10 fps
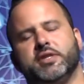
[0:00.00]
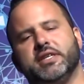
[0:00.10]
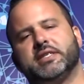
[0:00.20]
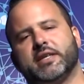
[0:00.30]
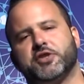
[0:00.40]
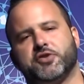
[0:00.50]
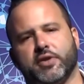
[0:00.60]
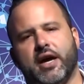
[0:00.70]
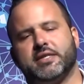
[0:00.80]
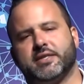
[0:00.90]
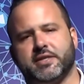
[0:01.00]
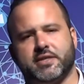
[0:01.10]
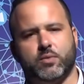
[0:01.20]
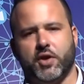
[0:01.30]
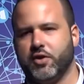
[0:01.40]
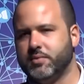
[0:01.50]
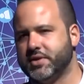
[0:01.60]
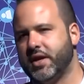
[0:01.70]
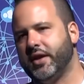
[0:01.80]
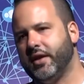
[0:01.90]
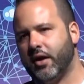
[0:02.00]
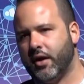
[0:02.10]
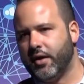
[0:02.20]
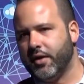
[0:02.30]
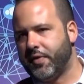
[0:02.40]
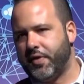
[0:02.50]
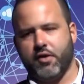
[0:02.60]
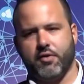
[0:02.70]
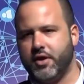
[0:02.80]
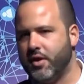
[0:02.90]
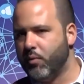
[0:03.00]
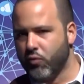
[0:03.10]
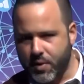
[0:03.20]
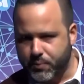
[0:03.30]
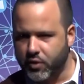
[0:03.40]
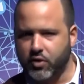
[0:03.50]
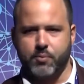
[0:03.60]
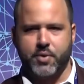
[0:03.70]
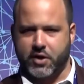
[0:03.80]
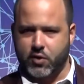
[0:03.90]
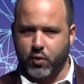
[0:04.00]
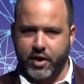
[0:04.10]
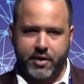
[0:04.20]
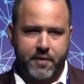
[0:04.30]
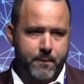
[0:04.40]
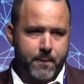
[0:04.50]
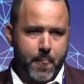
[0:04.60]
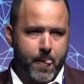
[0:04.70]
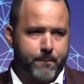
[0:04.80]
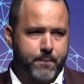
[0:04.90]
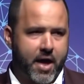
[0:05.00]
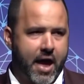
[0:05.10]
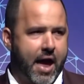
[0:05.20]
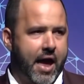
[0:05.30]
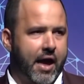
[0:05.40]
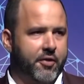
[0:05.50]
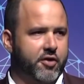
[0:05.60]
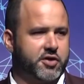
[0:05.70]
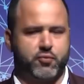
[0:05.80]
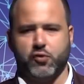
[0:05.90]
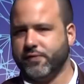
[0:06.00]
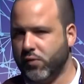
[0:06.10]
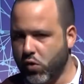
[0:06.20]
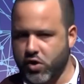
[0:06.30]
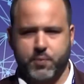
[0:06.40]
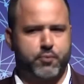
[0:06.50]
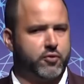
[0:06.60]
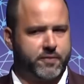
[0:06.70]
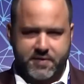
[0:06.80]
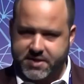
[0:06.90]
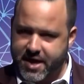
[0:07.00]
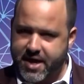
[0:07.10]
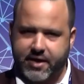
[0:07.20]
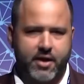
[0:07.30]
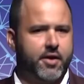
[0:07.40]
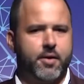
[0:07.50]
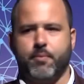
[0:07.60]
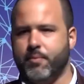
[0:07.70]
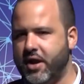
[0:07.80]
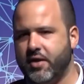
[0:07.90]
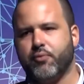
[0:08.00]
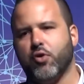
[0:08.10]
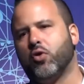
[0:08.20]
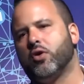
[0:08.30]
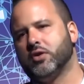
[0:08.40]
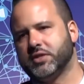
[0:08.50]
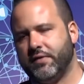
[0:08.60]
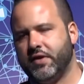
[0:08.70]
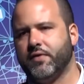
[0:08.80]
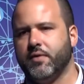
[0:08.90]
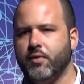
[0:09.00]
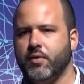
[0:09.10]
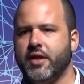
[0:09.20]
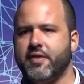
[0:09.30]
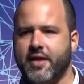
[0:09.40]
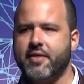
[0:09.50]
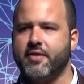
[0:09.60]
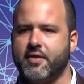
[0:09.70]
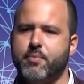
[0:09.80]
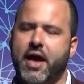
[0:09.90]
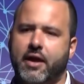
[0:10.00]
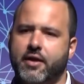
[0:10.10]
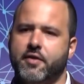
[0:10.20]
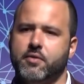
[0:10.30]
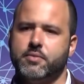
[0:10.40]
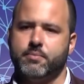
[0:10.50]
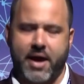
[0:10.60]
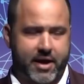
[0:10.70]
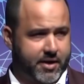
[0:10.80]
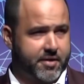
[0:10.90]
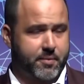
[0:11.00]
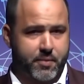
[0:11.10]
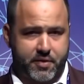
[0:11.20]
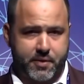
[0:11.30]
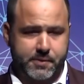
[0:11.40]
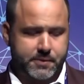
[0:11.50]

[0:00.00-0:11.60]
a decentralized system, whether I'm sending on Ethereum, Ripple, Bitcoin. And there's proof of work, proof of stake. Many of the protocols have different consensus mechanisms.